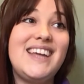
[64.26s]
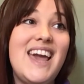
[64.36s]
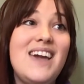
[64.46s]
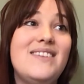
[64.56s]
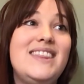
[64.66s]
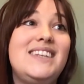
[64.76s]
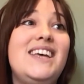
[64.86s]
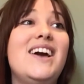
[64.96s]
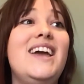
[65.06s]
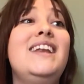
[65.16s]
day when the
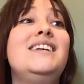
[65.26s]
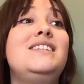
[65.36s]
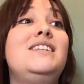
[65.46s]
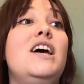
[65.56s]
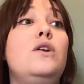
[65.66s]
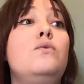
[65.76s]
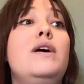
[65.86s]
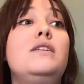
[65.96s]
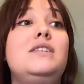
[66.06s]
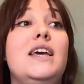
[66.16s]
tonguing is done,
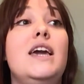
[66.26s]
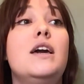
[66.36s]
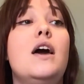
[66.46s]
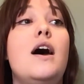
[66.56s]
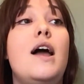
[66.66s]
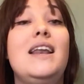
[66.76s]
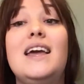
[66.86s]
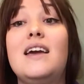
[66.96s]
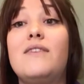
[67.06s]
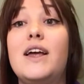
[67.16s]
we'll take our
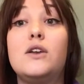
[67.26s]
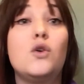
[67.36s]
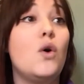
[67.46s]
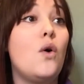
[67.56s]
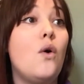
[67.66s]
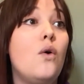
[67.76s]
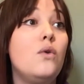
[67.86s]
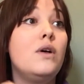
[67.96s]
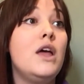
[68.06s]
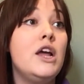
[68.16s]
leave and
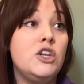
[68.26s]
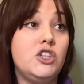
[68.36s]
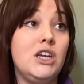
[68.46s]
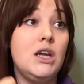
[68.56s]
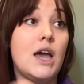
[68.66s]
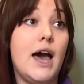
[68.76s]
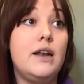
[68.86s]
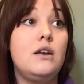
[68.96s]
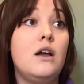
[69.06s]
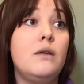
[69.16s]
go. She
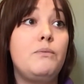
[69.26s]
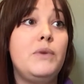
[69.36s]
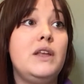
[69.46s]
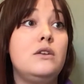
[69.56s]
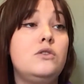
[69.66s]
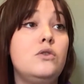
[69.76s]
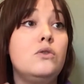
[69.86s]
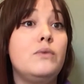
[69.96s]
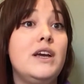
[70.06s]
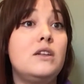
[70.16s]
had not been
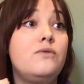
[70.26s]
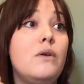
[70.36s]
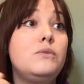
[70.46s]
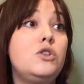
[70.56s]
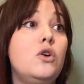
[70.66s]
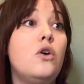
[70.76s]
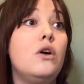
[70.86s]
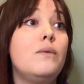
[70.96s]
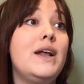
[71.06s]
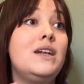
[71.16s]
2 weeks from
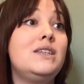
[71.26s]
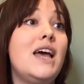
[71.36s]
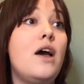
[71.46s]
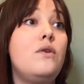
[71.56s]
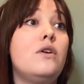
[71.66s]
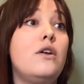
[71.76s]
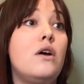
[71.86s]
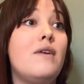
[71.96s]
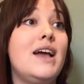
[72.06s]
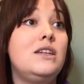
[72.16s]
shore when down on
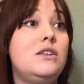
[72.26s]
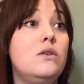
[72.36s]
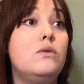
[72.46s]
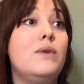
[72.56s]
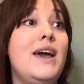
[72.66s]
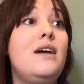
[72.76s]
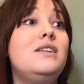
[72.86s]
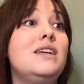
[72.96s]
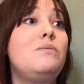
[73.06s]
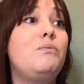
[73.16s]
her right a whale
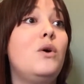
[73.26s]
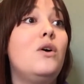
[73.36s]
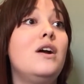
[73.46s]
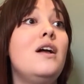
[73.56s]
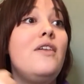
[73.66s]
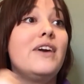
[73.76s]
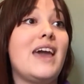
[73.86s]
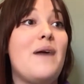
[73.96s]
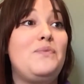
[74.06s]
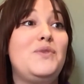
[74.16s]
did pour. The
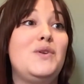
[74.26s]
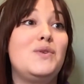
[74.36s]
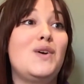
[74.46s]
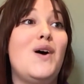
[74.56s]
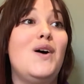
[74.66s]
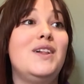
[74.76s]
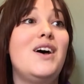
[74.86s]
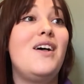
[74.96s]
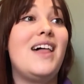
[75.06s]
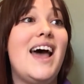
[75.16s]
captain called
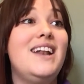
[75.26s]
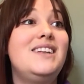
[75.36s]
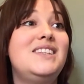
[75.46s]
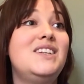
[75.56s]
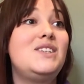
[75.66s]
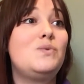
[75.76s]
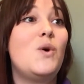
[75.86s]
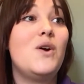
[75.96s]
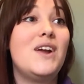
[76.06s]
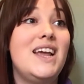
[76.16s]
all hands and
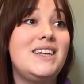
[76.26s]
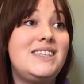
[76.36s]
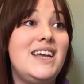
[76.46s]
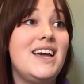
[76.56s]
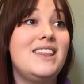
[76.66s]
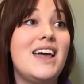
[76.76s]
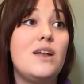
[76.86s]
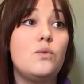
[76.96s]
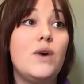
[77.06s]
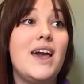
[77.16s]
swore he'd take
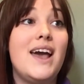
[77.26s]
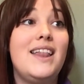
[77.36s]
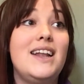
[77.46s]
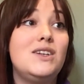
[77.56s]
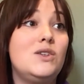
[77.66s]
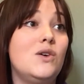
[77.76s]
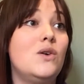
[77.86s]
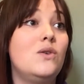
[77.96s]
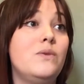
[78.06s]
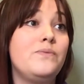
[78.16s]
that whale in
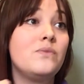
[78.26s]
tow.